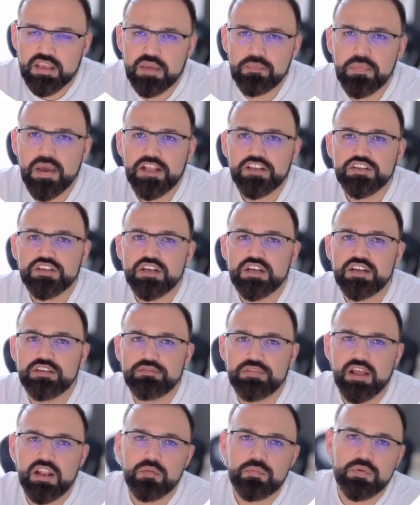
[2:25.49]
Imagine a
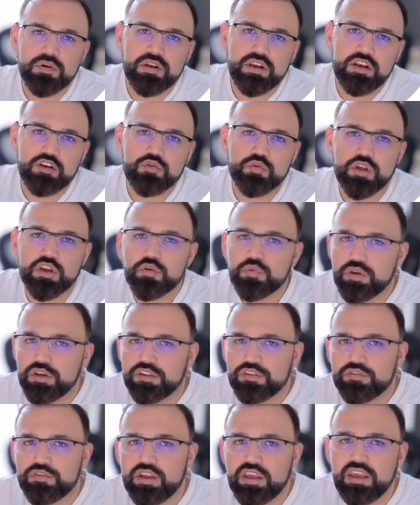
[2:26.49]
developer in
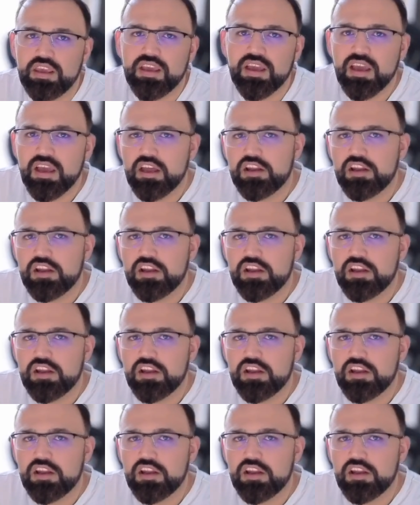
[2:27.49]
2023